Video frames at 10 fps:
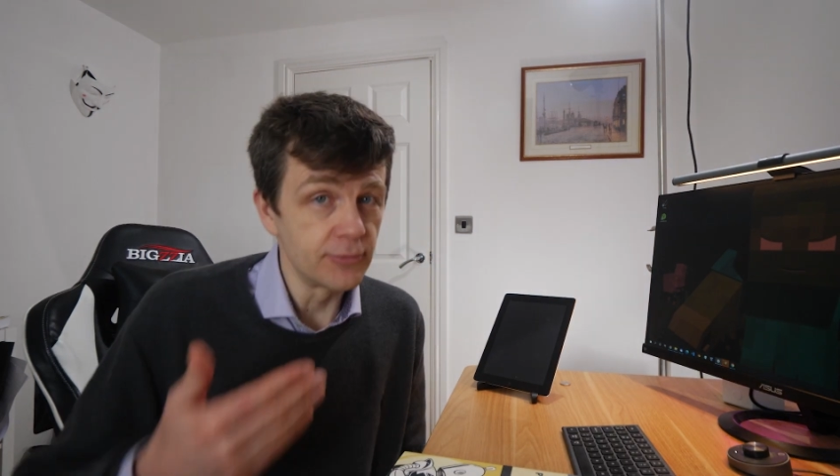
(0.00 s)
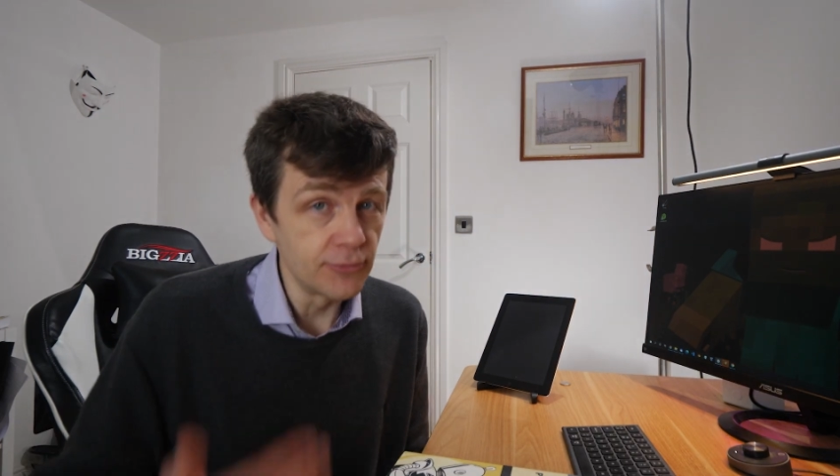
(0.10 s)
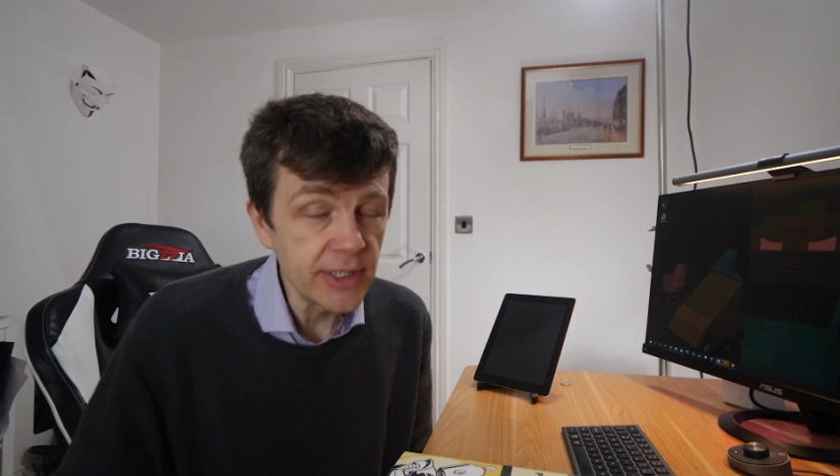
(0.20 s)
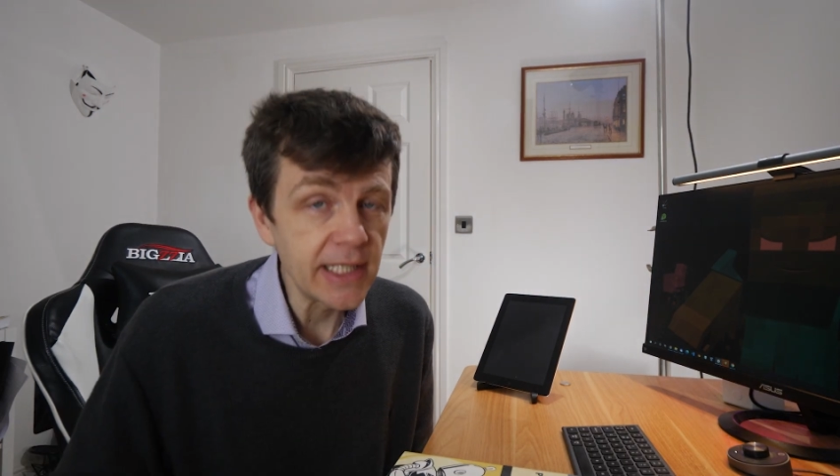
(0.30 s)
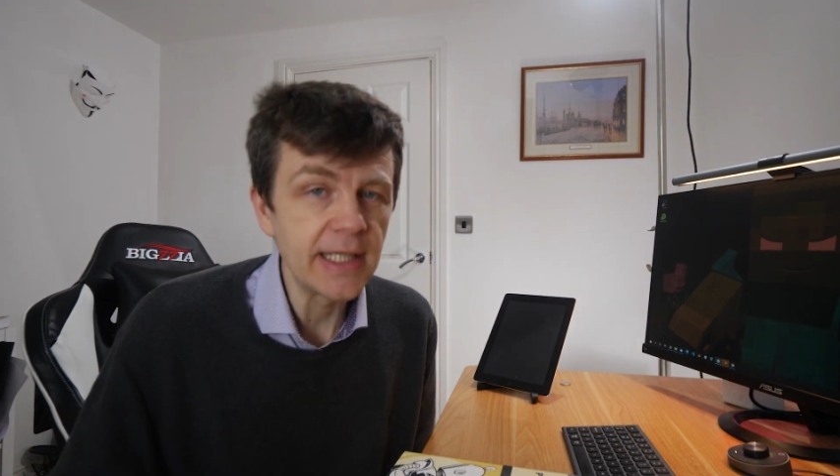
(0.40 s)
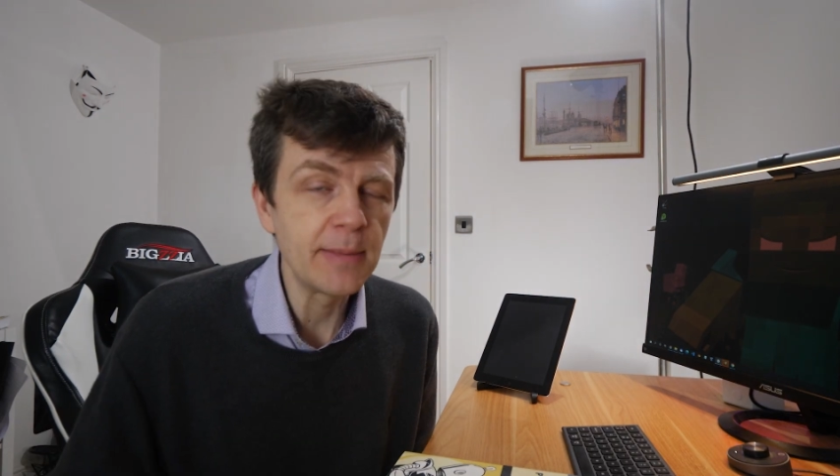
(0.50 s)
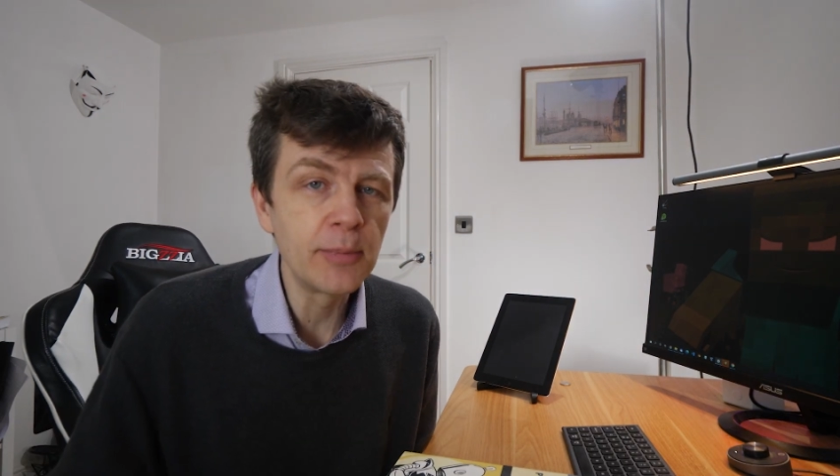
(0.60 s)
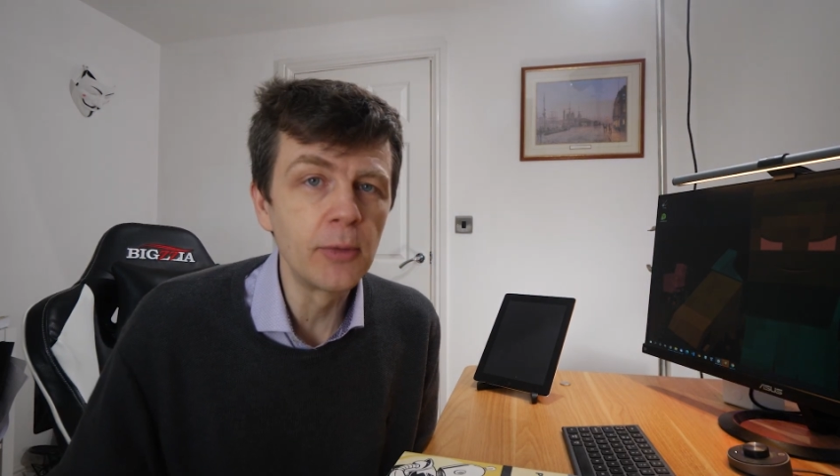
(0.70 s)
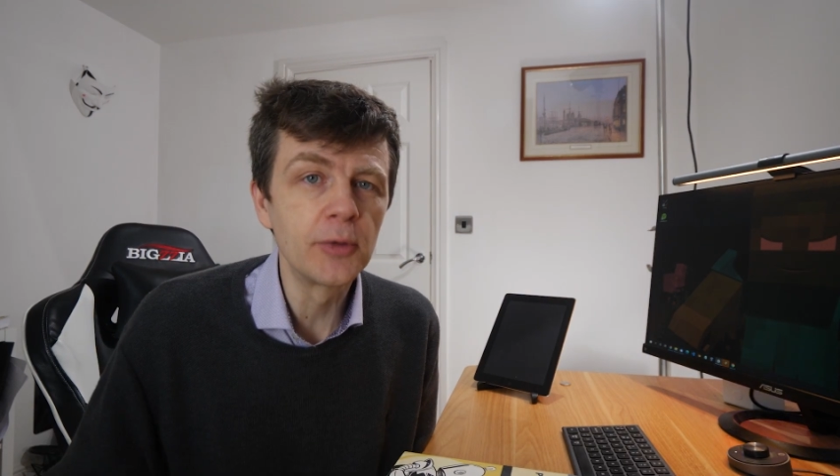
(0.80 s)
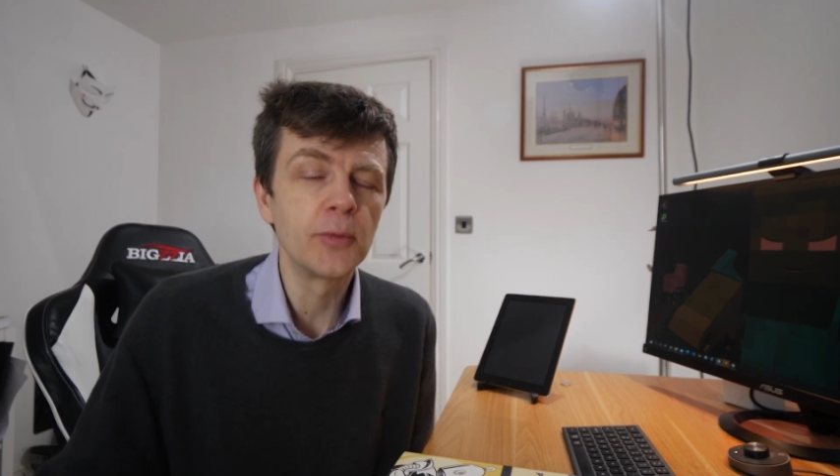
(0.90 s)
really
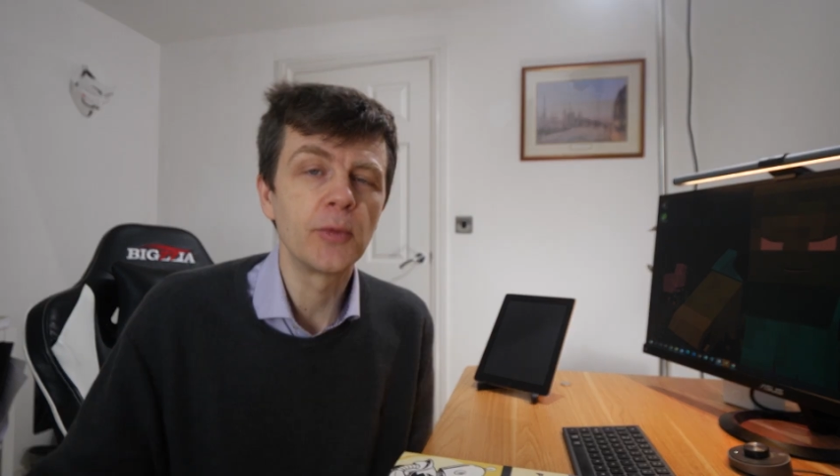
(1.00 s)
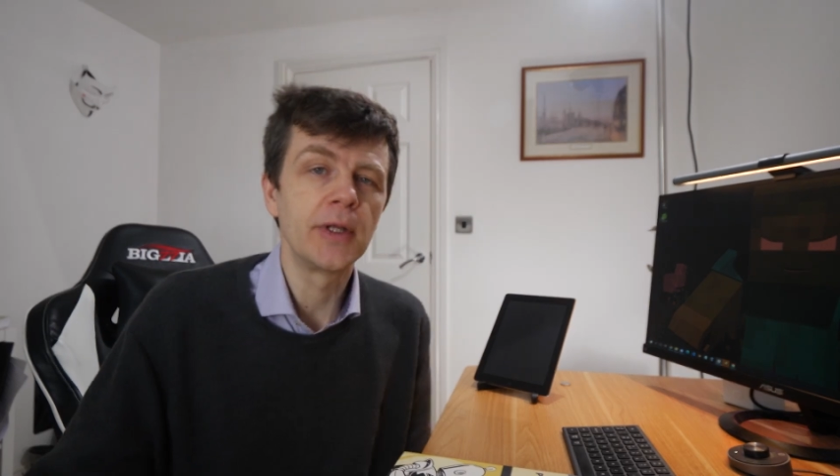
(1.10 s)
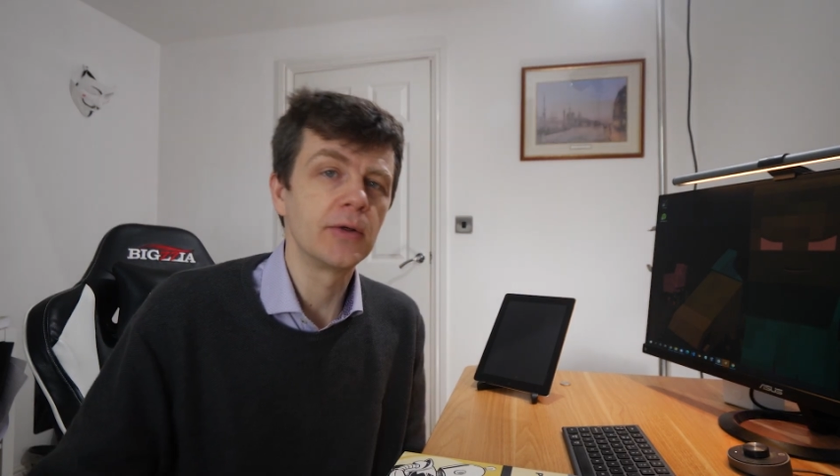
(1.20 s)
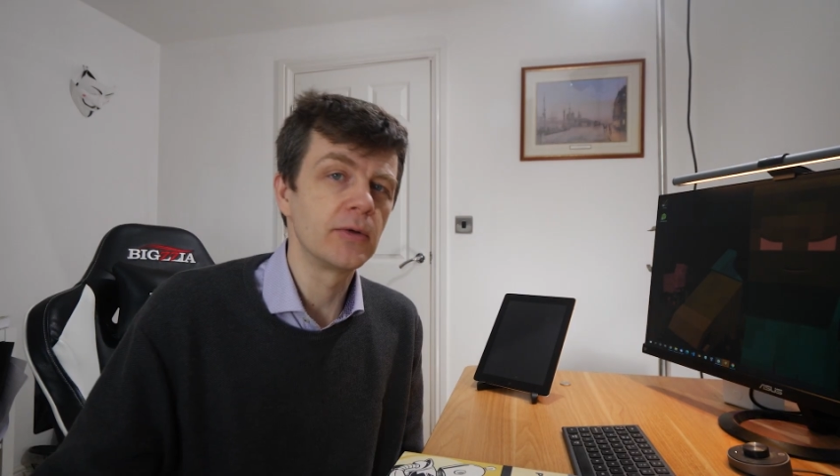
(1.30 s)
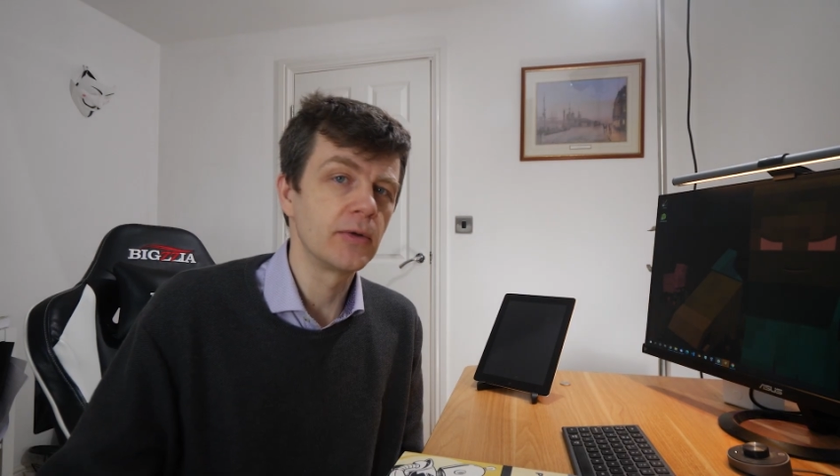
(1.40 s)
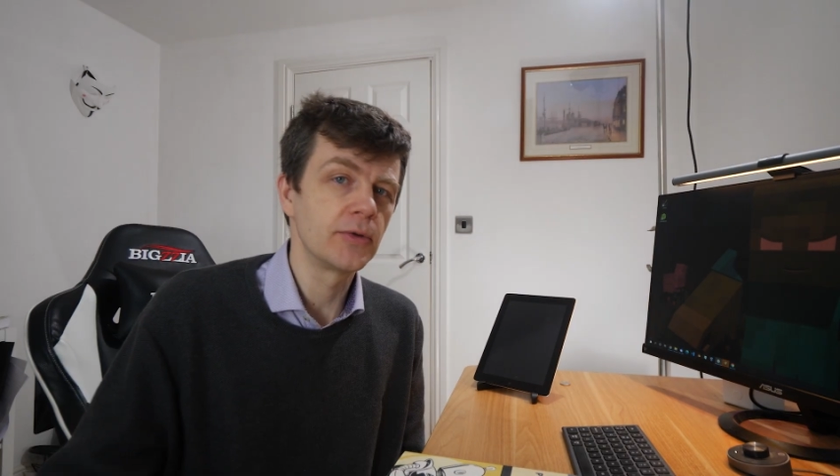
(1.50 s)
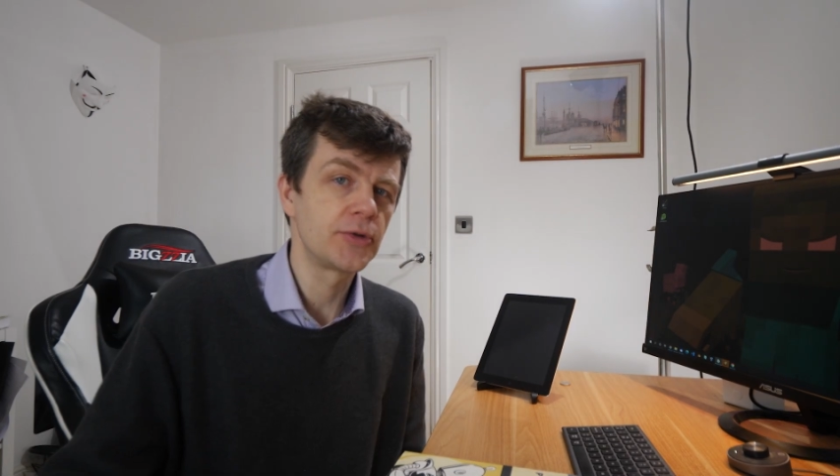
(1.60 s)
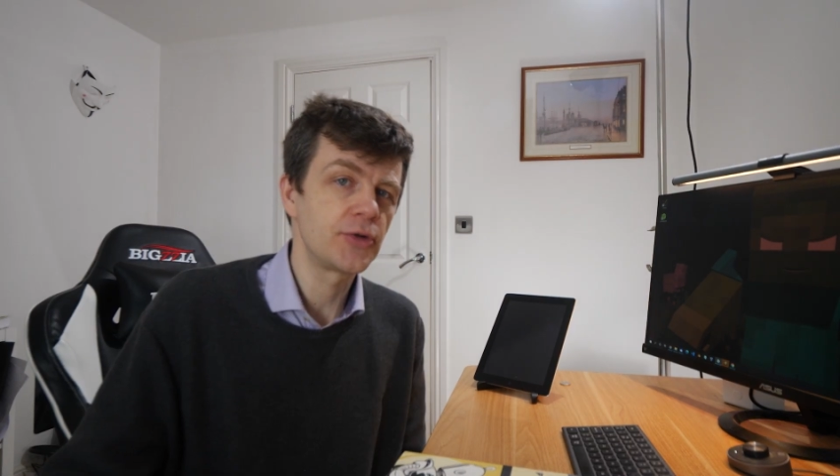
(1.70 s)
important when you're